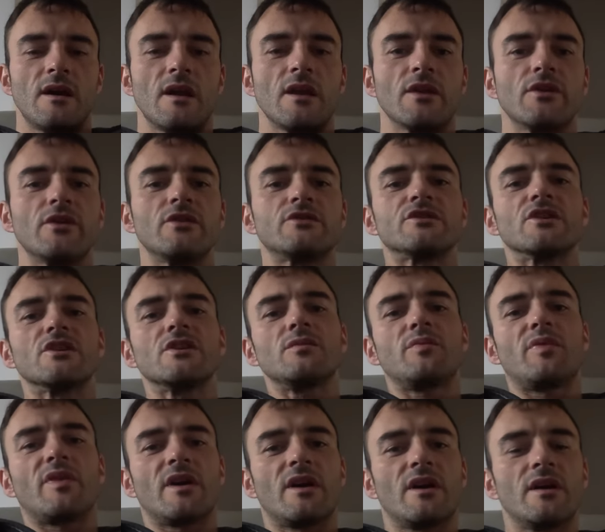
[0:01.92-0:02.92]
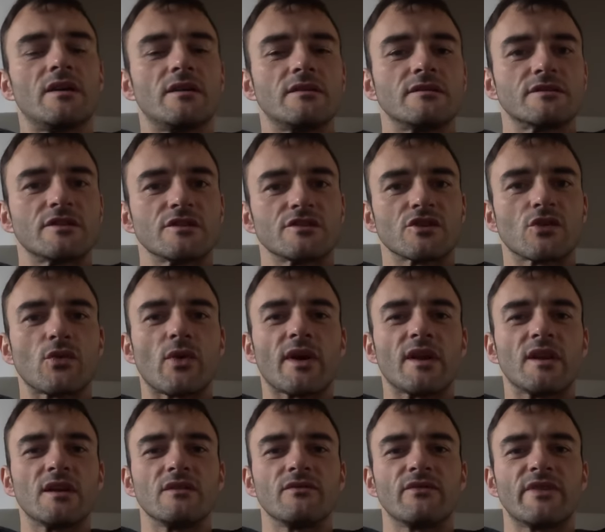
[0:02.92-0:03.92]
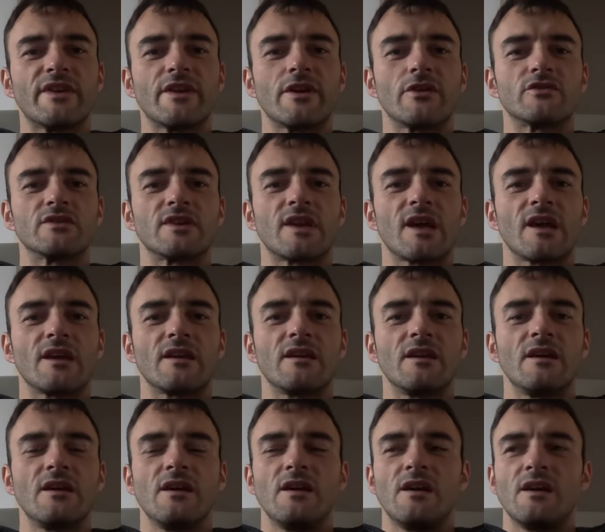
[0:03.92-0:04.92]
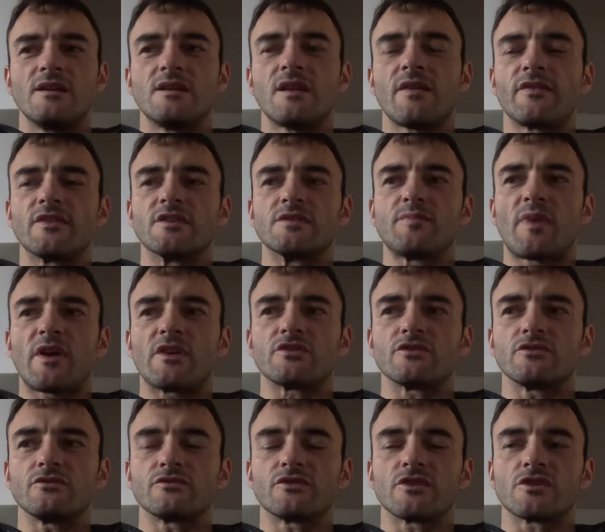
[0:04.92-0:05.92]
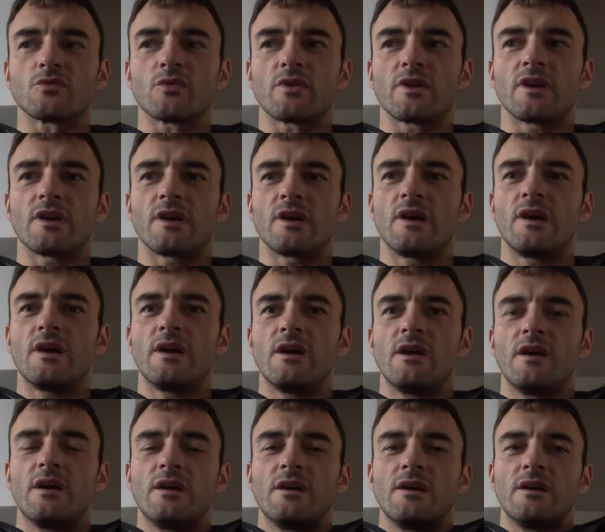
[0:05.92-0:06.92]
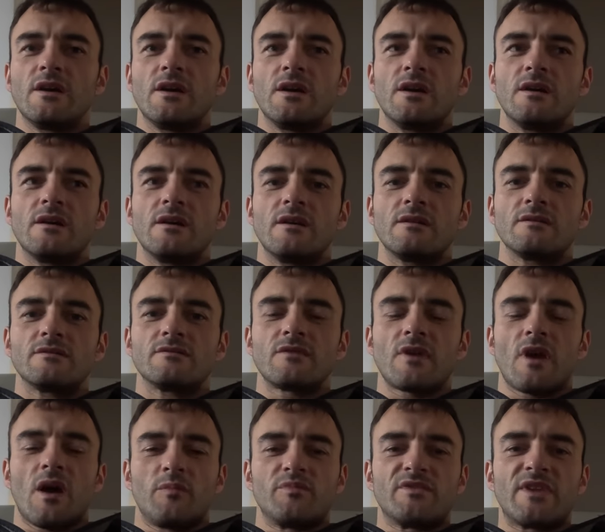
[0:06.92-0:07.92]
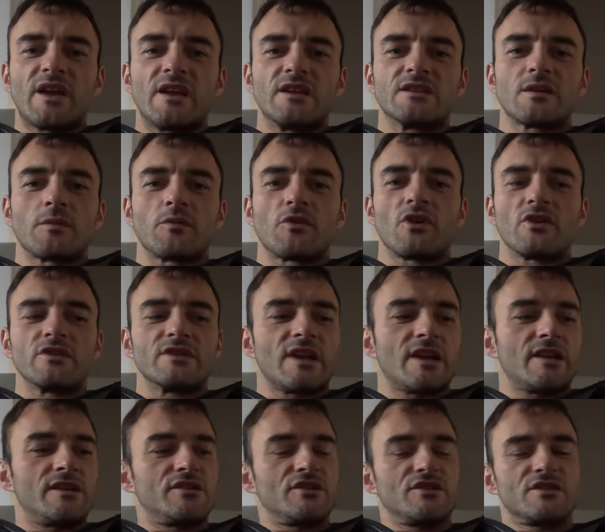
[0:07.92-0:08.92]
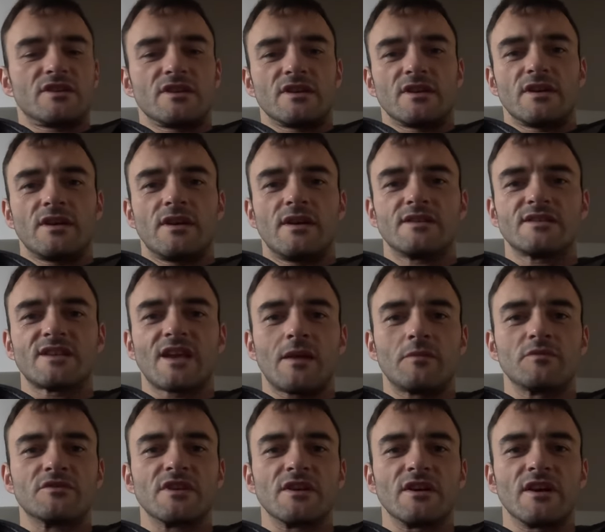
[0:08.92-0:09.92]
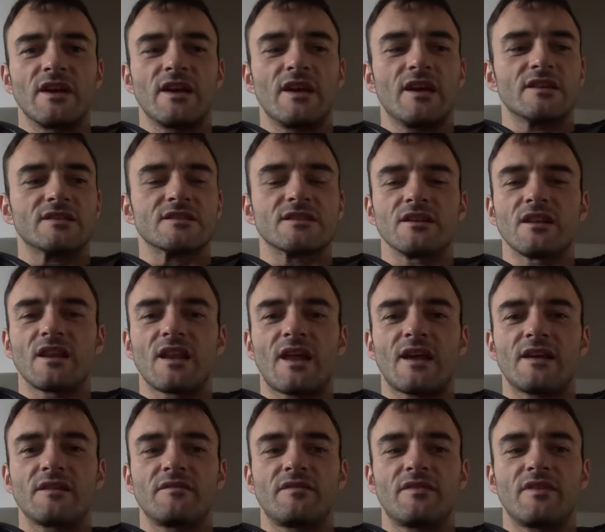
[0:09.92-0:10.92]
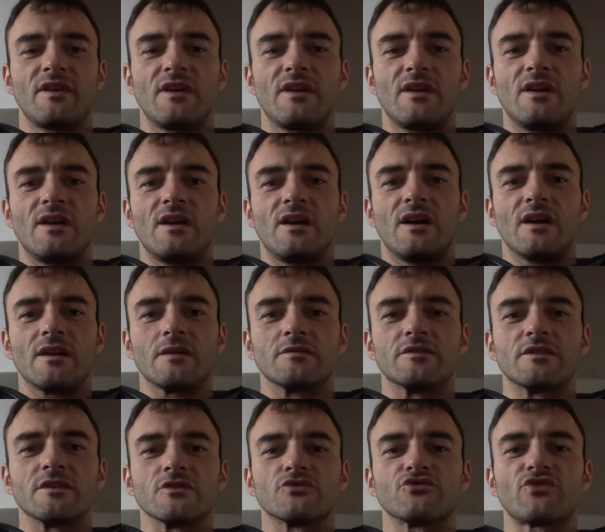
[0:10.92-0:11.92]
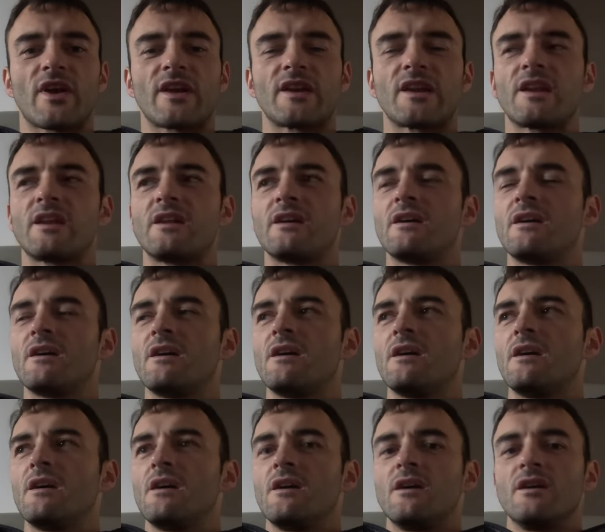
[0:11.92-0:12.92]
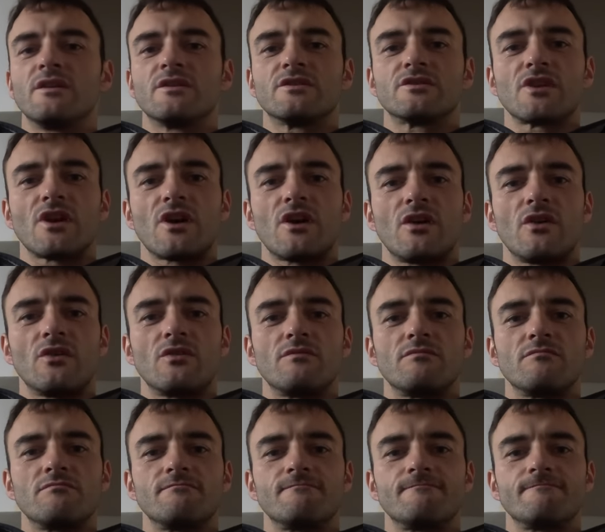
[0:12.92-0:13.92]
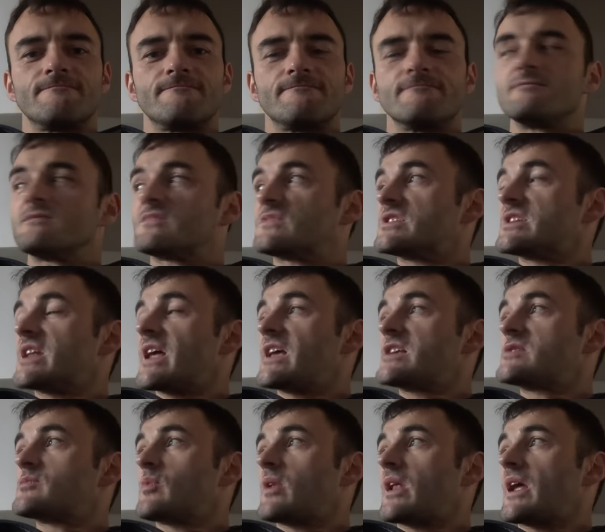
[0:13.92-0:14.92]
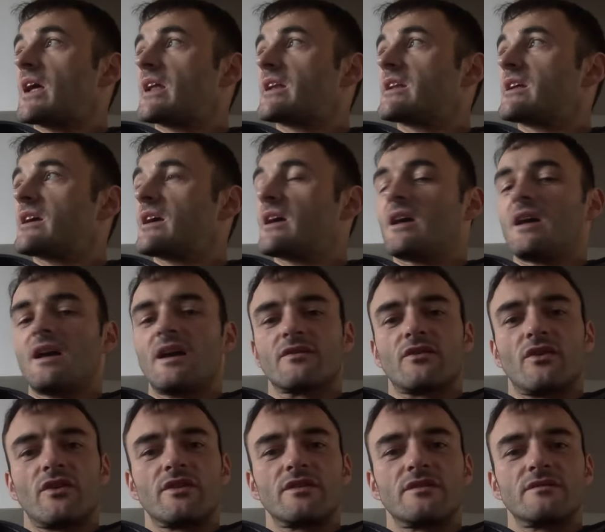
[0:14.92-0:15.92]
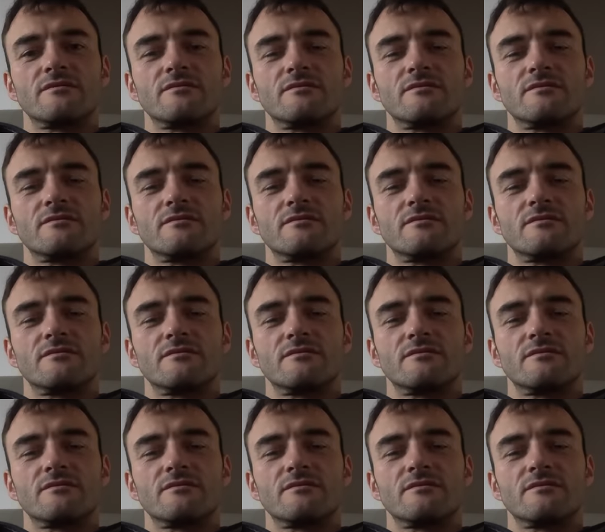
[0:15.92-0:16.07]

Hello YouTube, just a quick little video today, nothing special, just want to update some content just to say I'm still here, still alive, and I'm still training. So today's plan, I'm